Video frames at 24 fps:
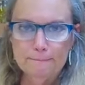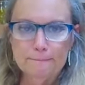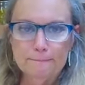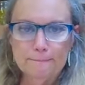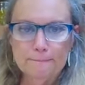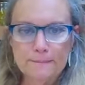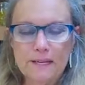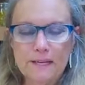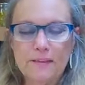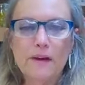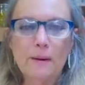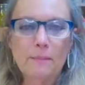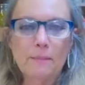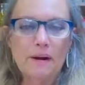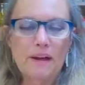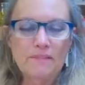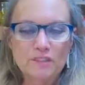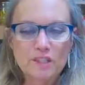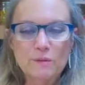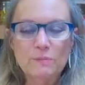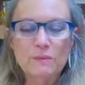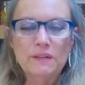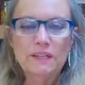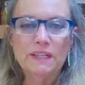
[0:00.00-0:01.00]
then I'm gonna have
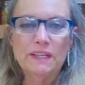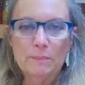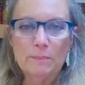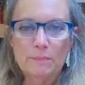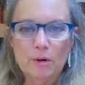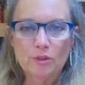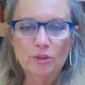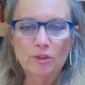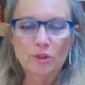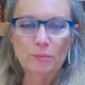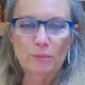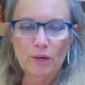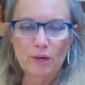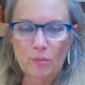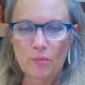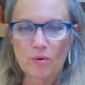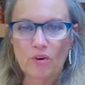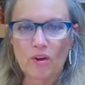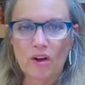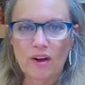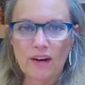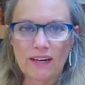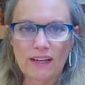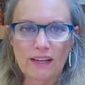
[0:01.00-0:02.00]
to speed it up here a little bit or we're
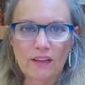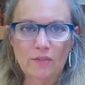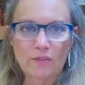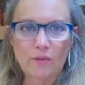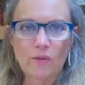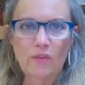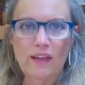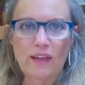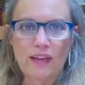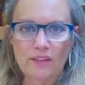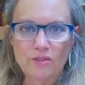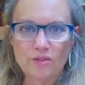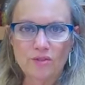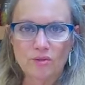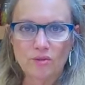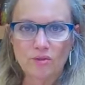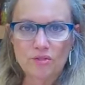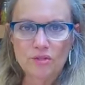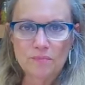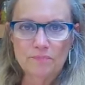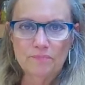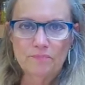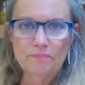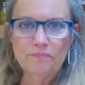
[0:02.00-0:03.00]
not gonna get through the
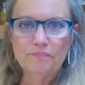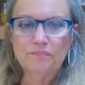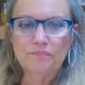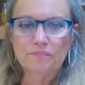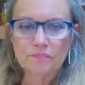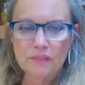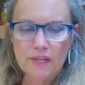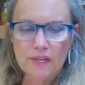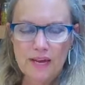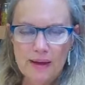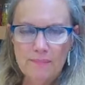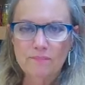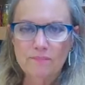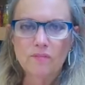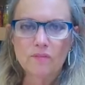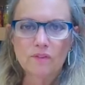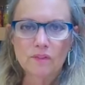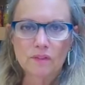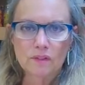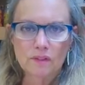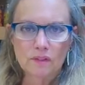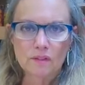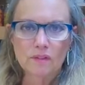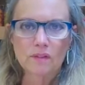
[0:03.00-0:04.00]
answers. Okay,
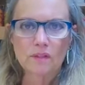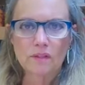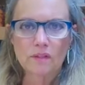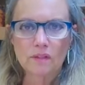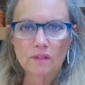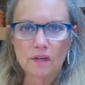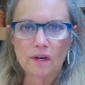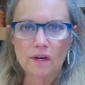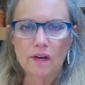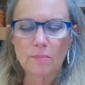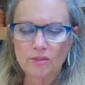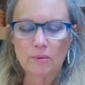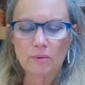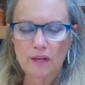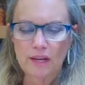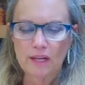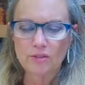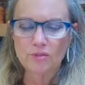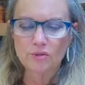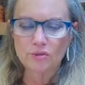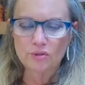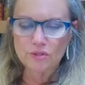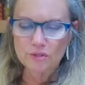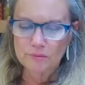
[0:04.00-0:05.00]
got a couple of
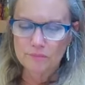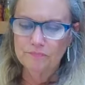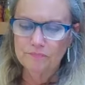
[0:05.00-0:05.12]
answers.